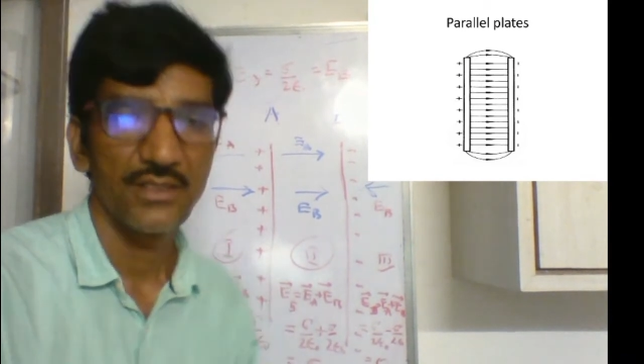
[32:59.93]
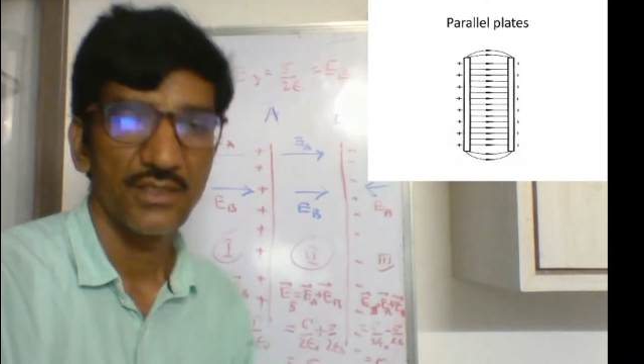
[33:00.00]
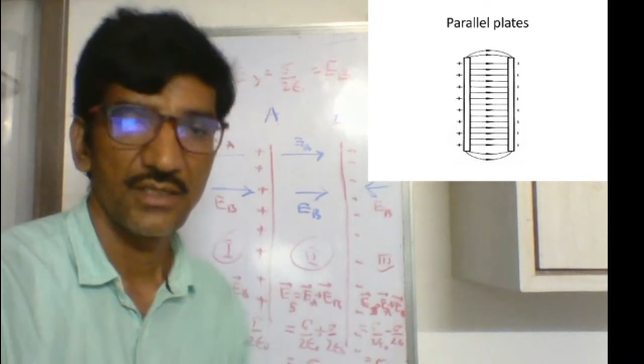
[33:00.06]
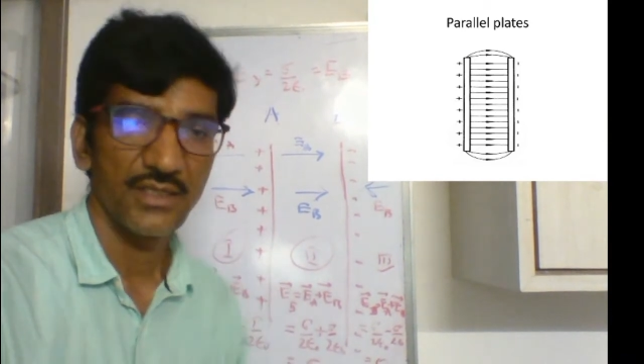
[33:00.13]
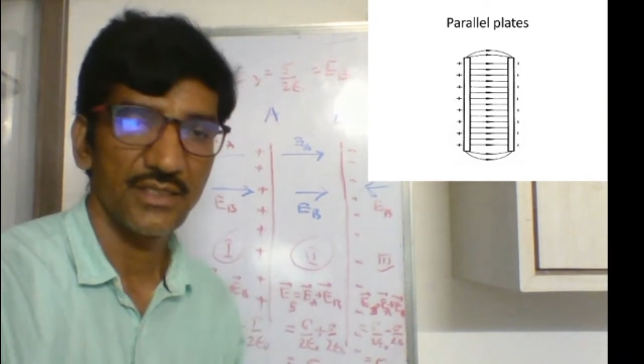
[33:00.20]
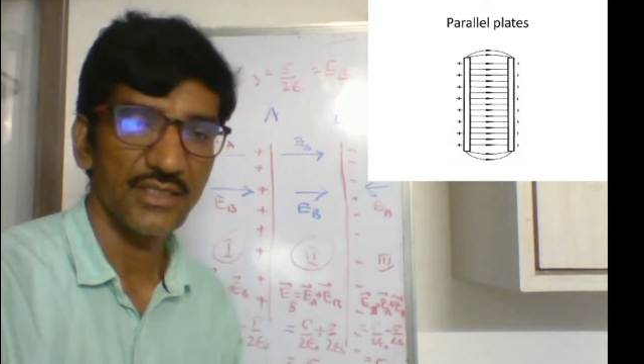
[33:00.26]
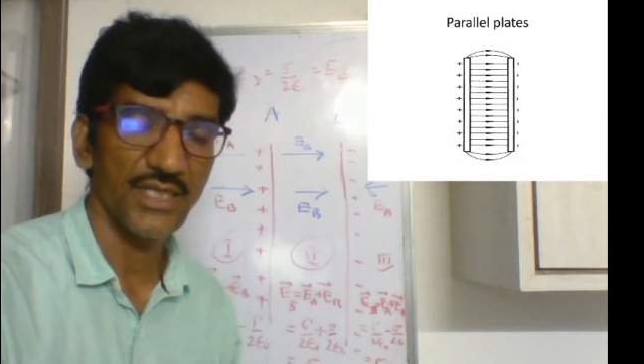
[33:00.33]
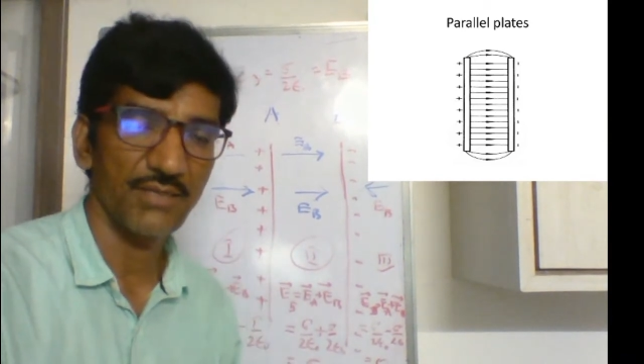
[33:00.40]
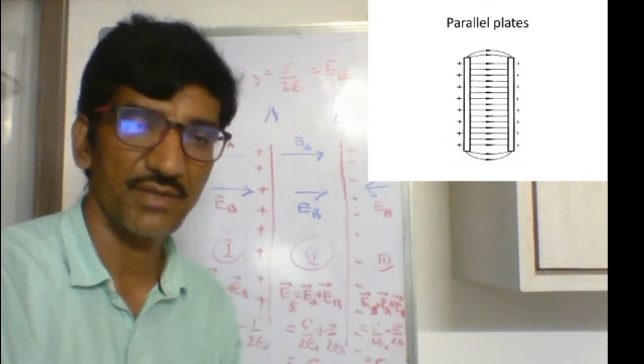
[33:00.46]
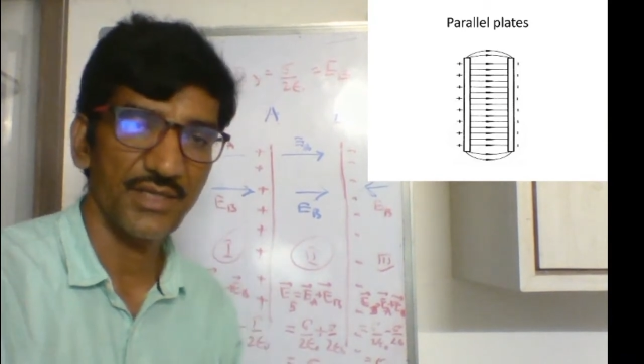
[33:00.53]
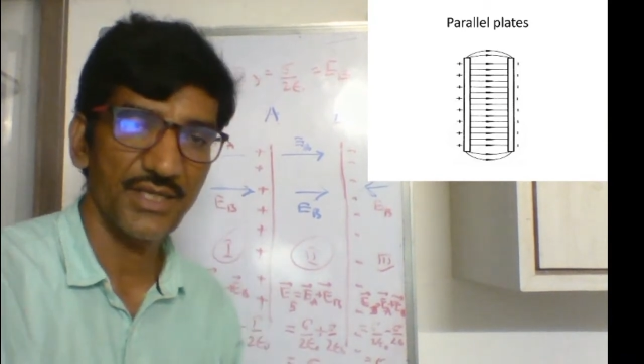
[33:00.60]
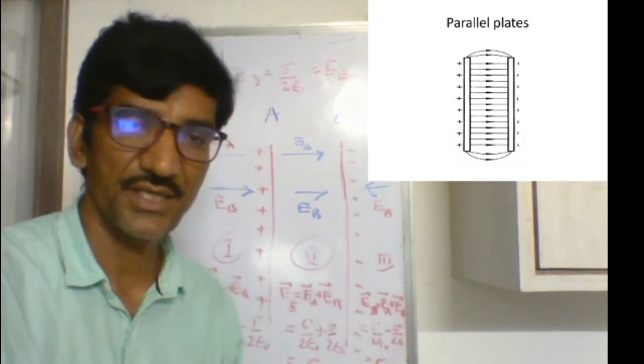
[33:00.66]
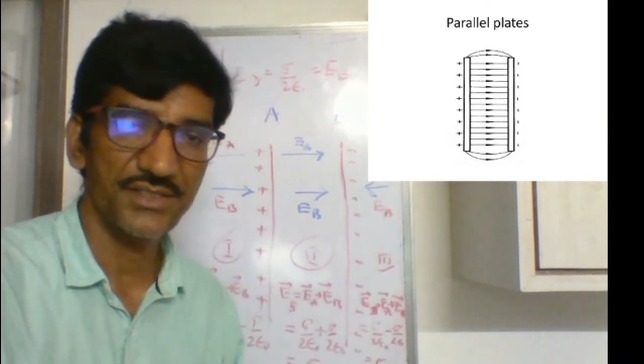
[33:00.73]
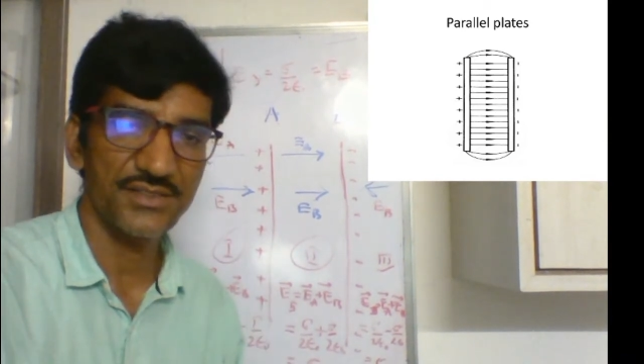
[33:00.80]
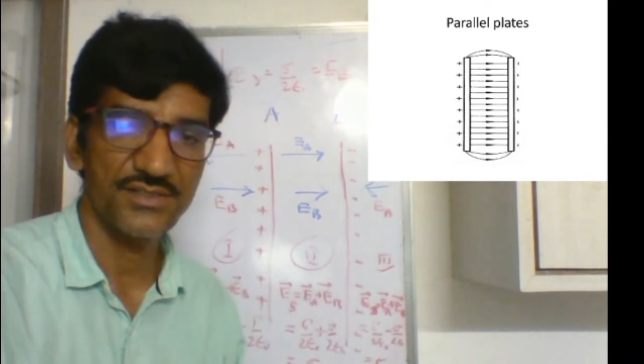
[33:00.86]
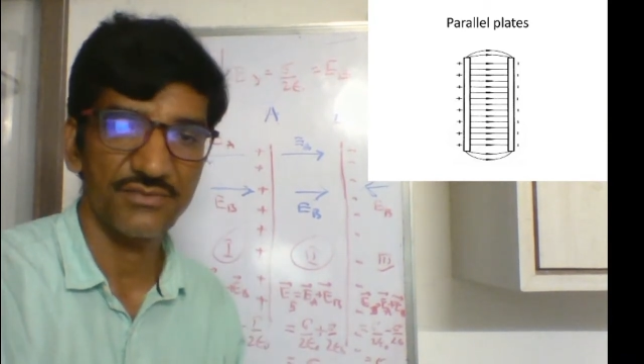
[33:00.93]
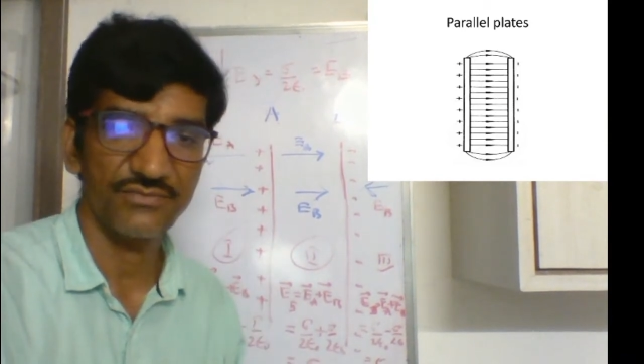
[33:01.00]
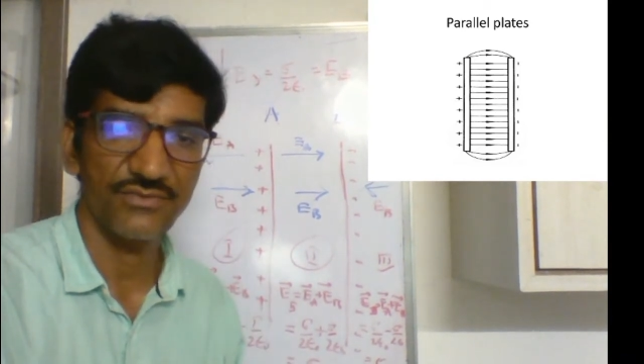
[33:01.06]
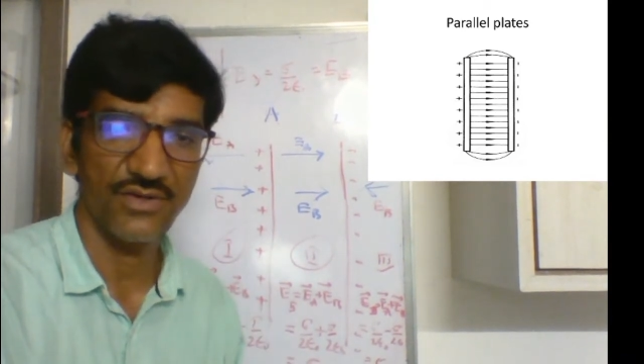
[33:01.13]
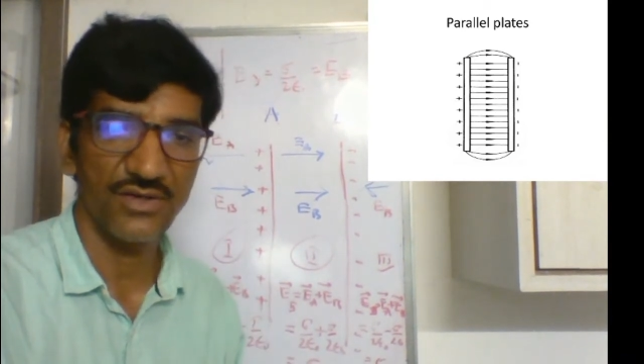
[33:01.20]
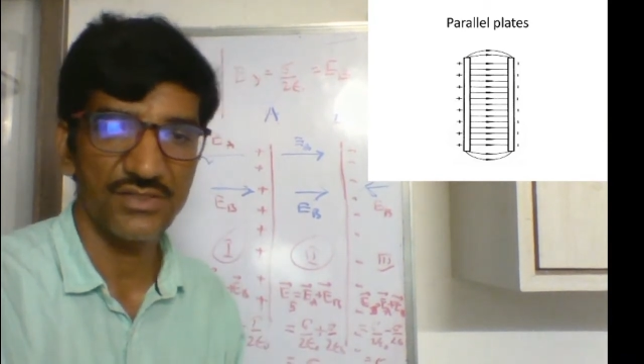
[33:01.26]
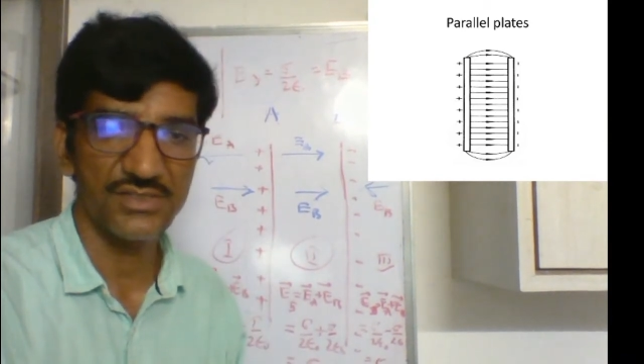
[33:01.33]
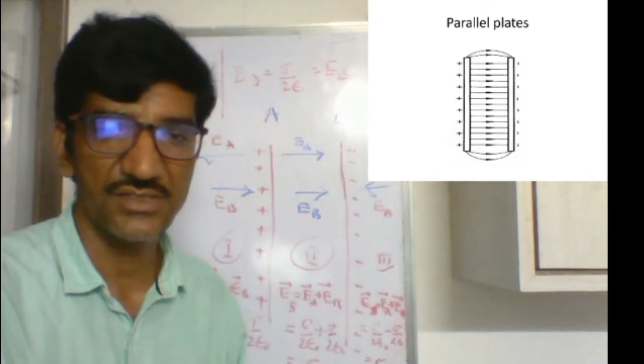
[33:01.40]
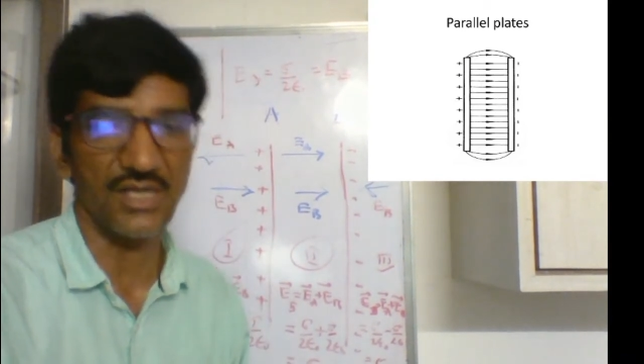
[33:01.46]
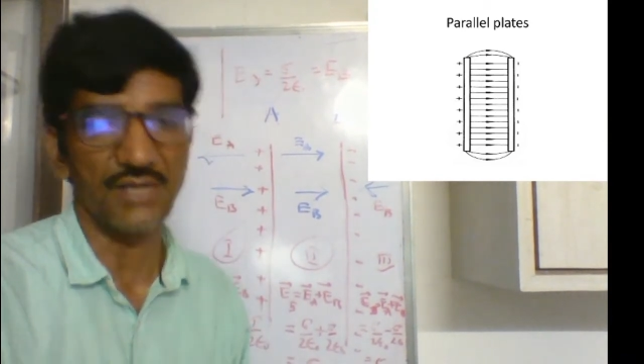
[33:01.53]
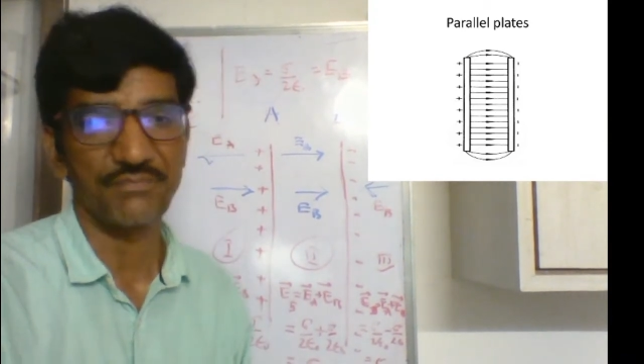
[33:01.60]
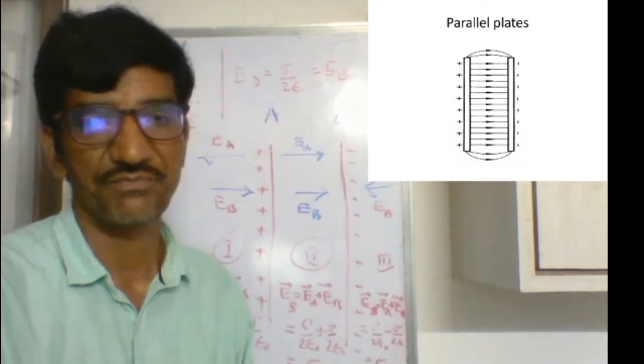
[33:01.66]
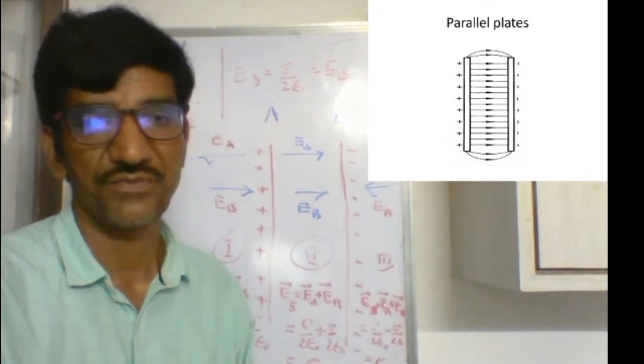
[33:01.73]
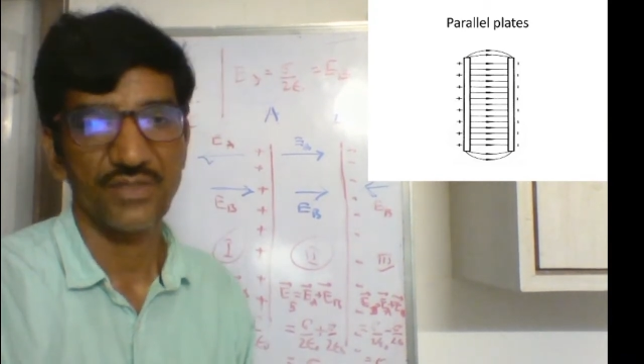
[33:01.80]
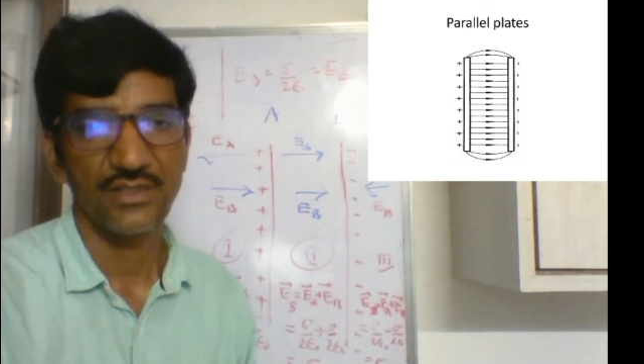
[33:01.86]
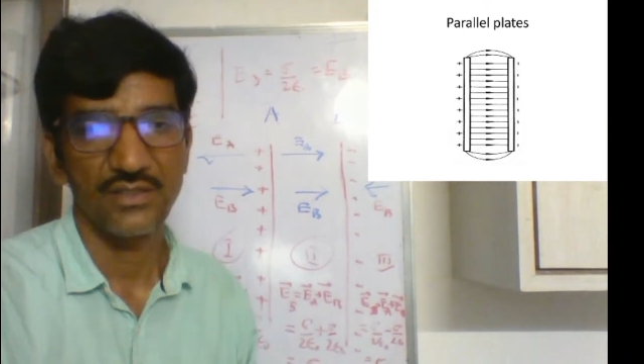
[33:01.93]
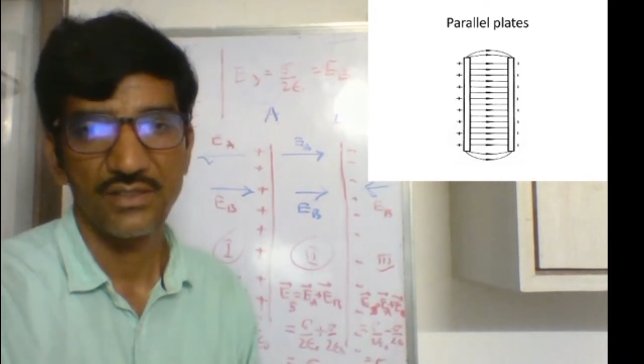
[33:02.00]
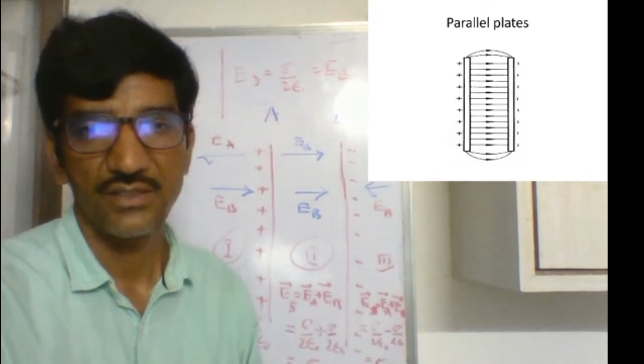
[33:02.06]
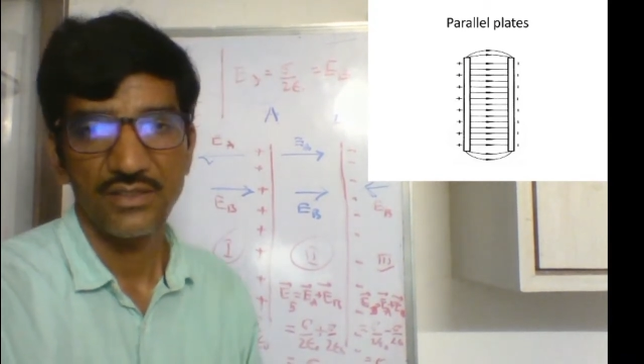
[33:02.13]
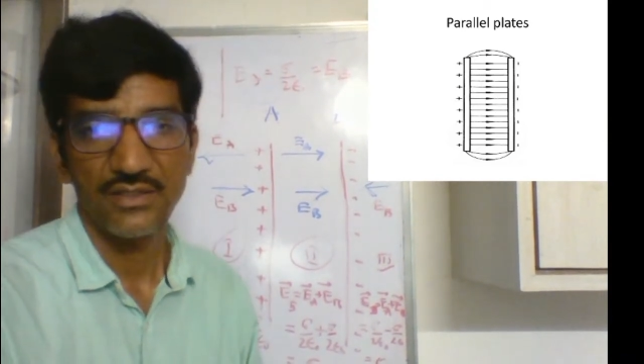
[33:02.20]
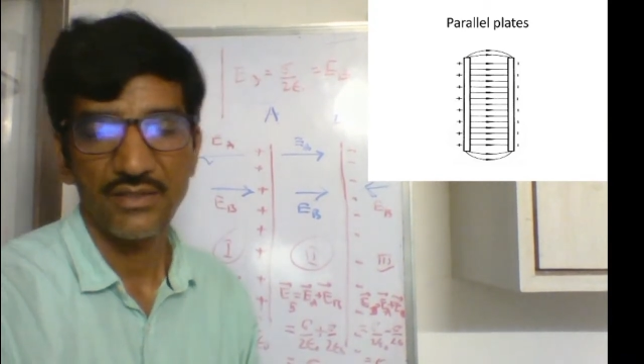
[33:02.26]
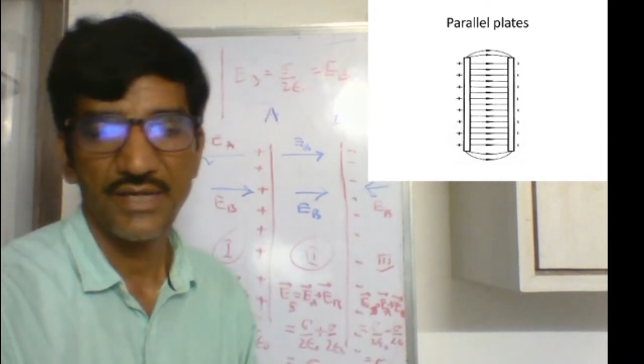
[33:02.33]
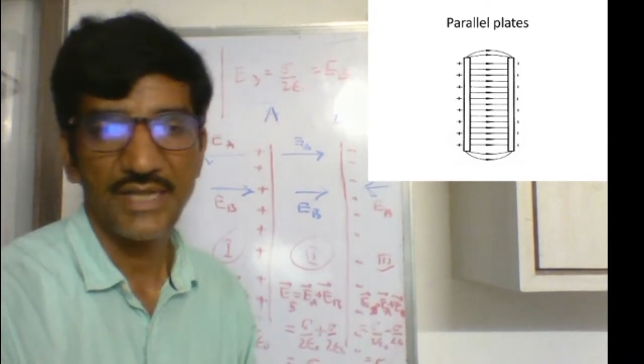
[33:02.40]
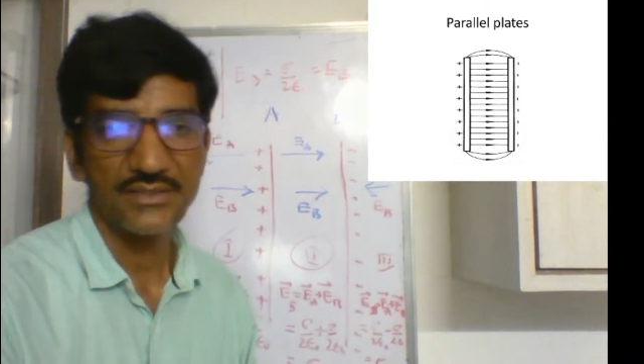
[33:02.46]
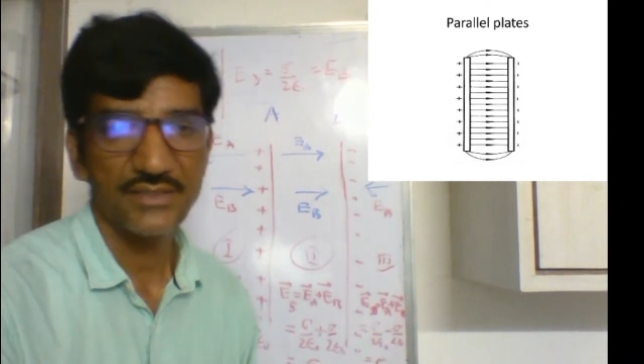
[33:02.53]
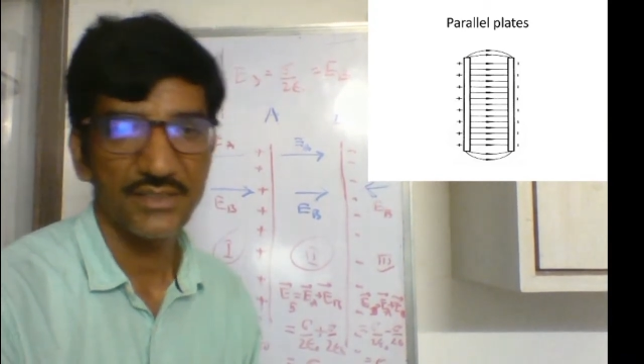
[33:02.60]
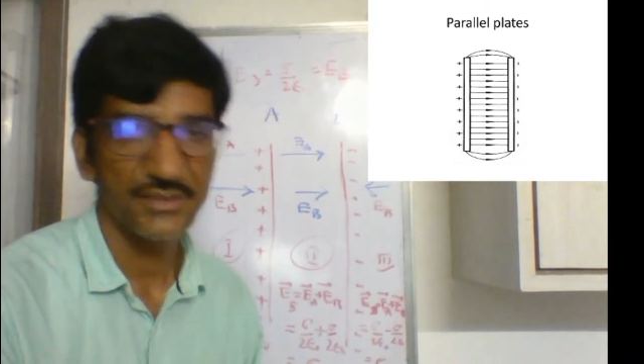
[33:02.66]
in the applications of Gauss Law. Right.